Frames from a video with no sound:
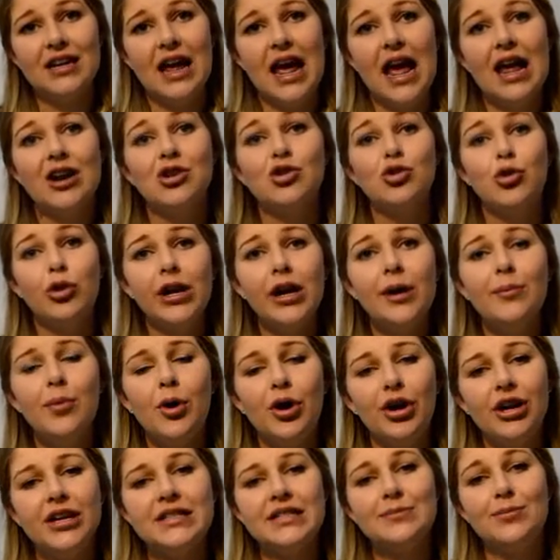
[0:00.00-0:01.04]
and drawing upon
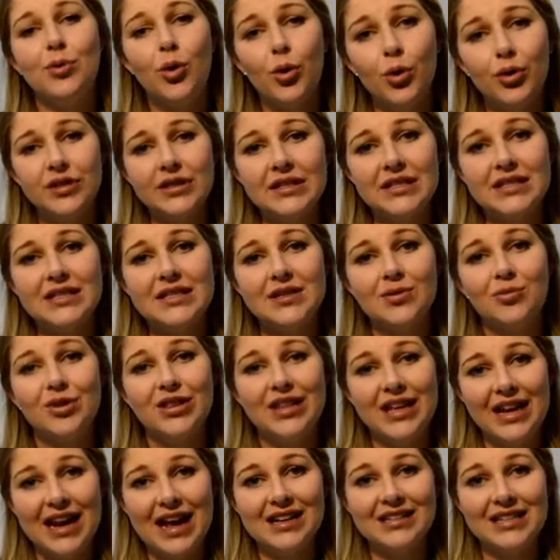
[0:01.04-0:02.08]
its importance
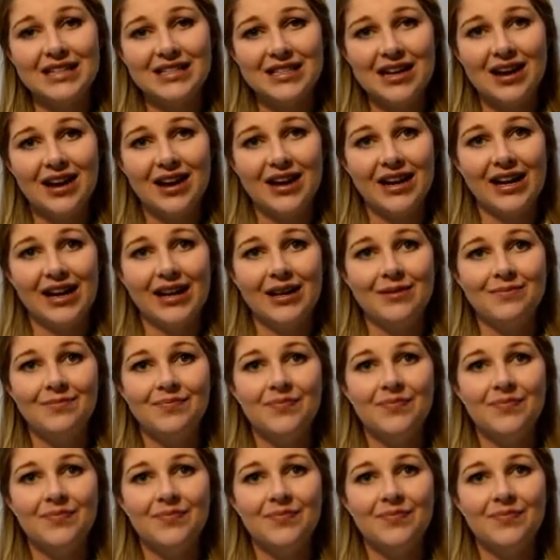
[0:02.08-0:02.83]
within our society.